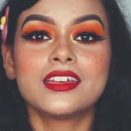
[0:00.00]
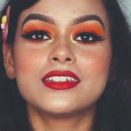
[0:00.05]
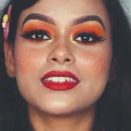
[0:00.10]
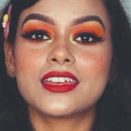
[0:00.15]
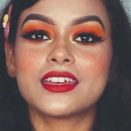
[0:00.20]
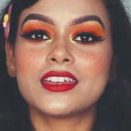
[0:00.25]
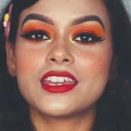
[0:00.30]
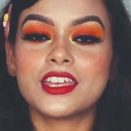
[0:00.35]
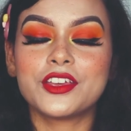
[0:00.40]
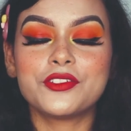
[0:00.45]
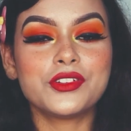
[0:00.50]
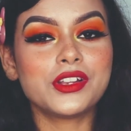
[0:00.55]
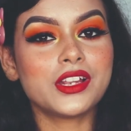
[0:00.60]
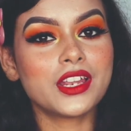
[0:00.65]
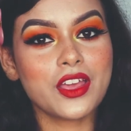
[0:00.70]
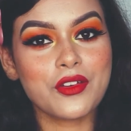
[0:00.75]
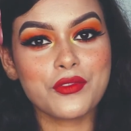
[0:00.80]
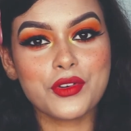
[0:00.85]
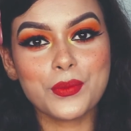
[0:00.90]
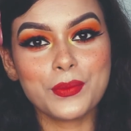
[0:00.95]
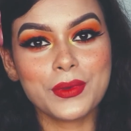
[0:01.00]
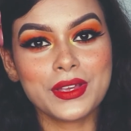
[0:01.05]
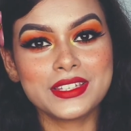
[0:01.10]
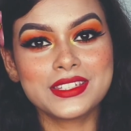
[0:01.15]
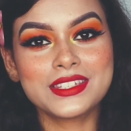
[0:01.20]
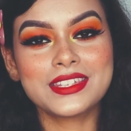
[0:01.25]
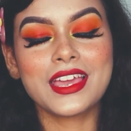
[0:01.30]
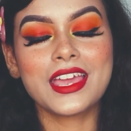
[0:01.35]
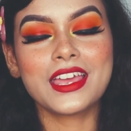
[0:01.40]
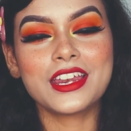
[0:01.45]
then you will never
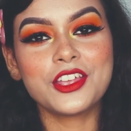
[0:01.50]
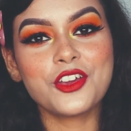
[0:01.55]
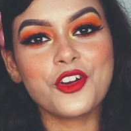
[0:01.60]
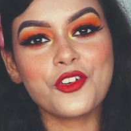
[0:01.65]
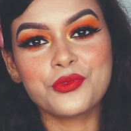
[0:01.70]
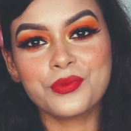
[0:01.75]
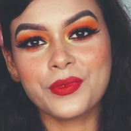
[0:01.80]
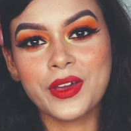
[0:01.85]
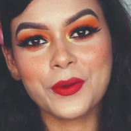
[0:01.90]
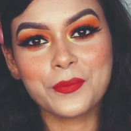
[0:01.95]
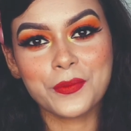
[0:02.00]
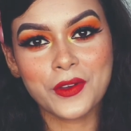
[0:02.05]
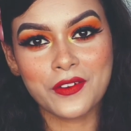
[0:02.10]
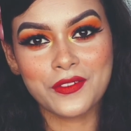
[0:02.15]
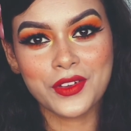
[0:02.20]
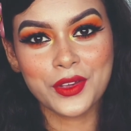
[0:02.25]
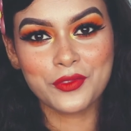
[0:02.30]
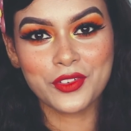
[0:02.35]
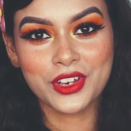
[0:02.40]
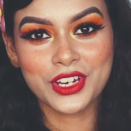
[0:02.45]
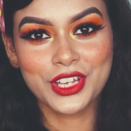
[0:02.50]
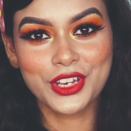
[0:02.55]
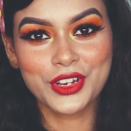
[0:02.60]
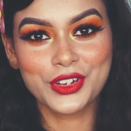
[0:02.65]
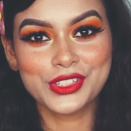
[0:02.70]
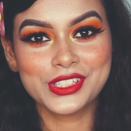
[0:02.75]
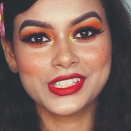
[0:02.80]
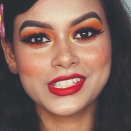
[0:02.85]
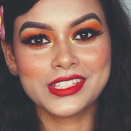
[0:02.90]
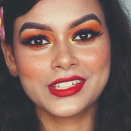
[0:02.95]
miss any of my upcoming
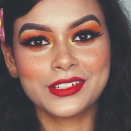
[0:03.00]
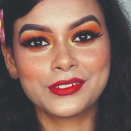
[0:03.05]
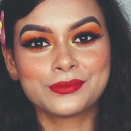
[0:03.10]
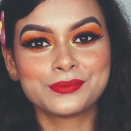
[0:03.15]
videos.